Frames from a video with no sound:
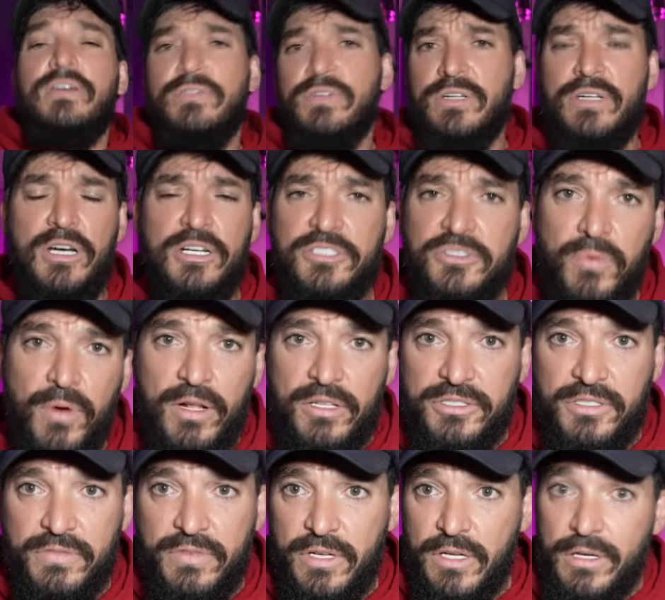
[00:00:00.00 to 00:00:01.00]
even does well
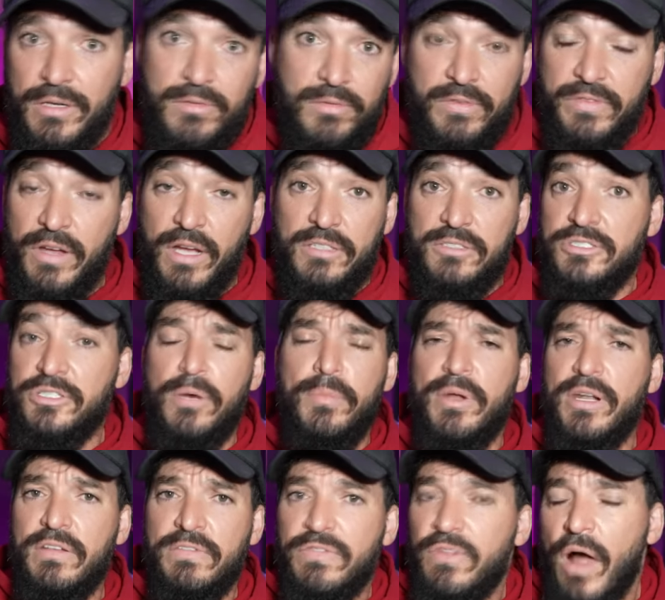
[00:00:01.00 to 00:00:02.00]
as a video. We've had so
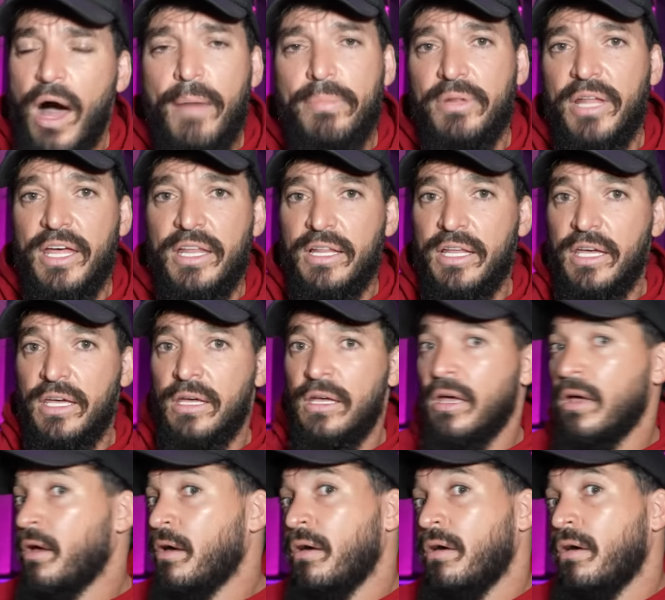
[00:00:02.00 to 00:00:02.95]
many flop lately.